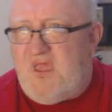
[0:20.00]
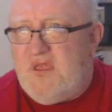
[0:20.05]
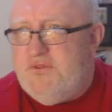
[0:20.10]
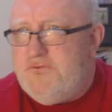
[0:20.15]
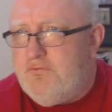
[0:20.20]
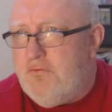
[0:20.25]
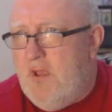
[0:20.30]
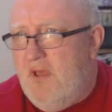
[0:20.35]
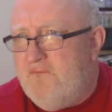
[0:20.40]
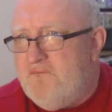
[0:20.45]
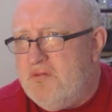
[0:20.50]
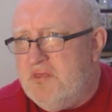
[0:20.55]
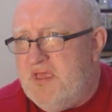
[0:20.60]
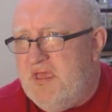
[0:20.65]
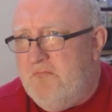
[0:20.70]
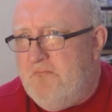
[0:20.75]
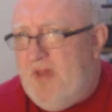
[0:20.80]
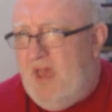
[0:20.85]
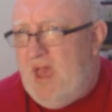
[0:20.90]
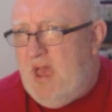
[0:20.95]
It's
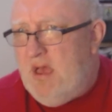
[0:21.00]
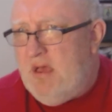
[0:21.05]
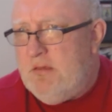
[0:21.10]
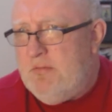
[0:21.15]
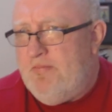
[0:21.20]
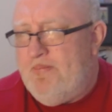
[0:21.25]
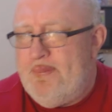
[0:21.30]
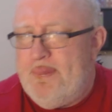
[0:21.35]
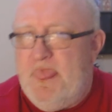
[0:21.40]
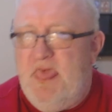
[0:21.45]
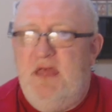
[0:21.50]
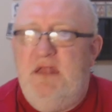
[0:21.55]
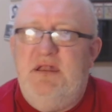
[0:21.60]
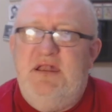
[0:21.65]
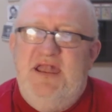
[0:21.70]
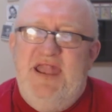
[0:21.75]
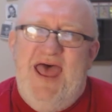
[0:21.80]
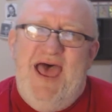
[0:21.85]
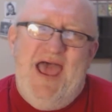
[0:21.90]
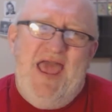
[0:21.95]
roughly about
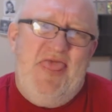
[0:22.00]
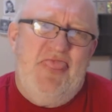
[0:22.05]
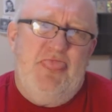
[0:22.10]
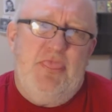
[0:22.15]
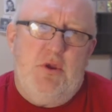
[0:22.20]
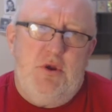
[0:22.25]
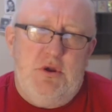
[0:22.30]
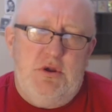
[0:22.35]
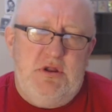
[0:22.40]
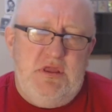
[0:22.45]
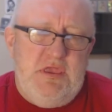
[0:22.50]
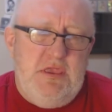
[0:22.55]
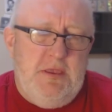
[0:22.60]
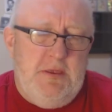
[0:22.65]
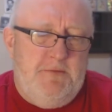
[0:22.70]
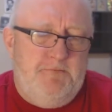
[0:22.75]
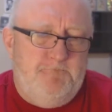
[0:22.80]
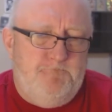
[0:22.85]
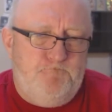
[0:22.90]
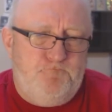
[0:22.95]
9:30,
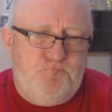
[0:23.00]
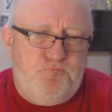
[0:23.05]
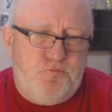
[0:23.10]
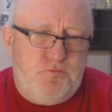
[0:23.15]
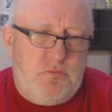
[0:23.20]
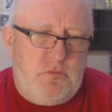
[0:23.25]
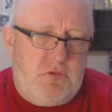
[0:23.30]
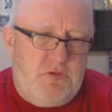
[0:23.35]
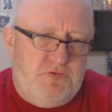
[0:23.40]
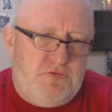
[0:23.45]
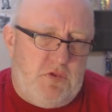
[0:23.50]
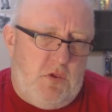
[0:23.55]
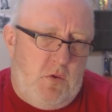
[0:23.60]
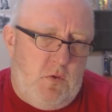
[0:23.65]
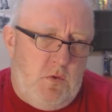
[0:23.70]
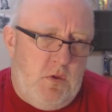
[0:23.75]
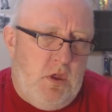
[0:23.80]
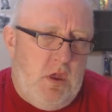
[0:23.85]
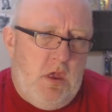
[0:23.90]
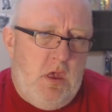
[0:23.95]

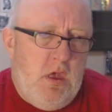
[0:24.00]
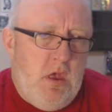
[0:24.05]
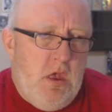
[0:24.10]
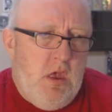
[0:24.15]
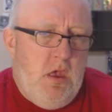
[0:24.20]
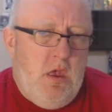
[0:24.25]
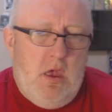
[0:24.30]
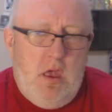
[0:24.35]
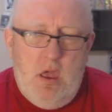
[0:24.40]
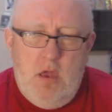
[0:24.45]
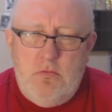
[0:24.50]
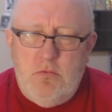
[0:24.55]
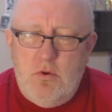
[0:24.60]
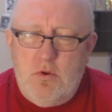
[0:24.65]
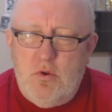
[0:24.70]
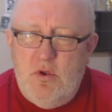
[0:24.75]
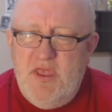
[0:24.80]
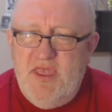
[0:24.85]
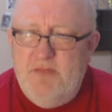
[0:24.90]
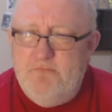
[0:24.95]
so I'm
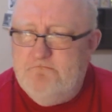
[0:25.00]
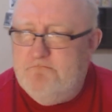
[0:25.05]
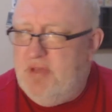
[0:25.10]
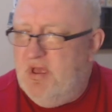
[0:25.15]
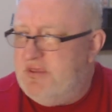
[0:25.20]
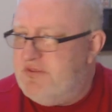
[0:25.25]
gonna go ahead and